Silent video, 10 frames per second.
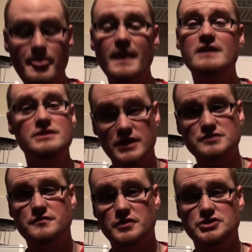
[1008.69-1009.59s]
In the
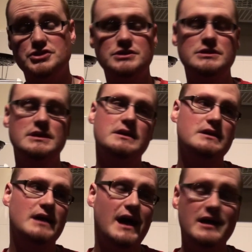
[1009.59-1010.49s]
Dutch version,
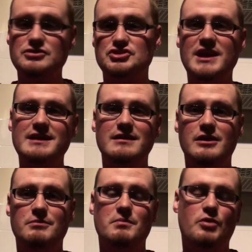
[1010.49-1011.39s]
I understand a
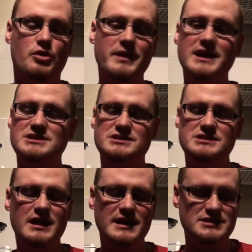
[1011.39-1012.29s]
little bit more, because it's
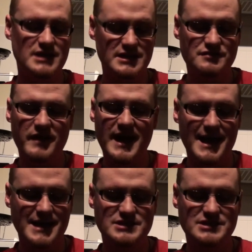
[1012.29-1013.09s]
not as fast,